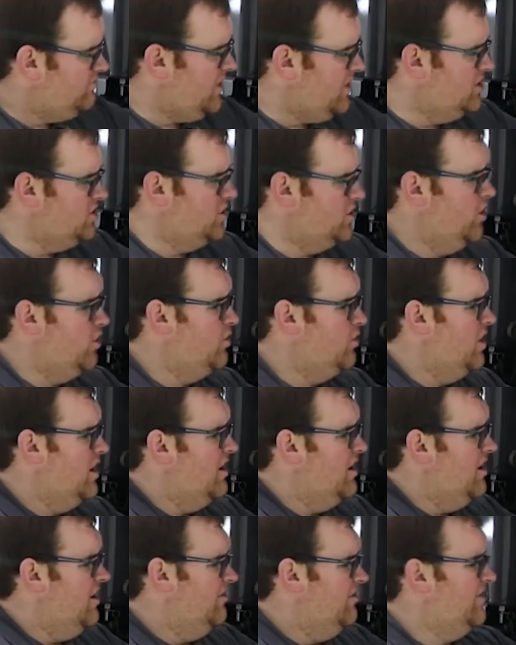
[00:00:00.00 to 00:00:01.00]
So
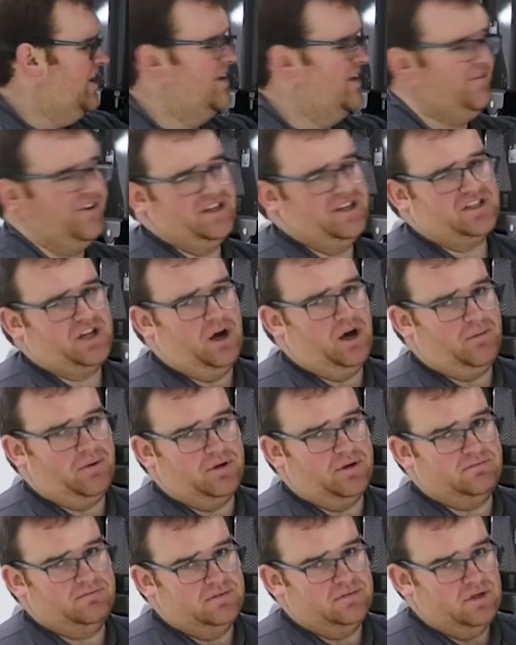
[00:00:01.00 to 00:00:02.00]
flat face
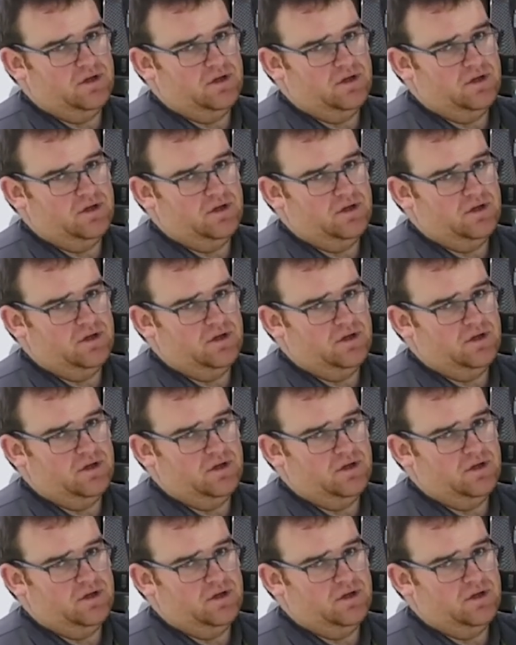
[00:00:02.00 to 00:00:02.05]
coupling,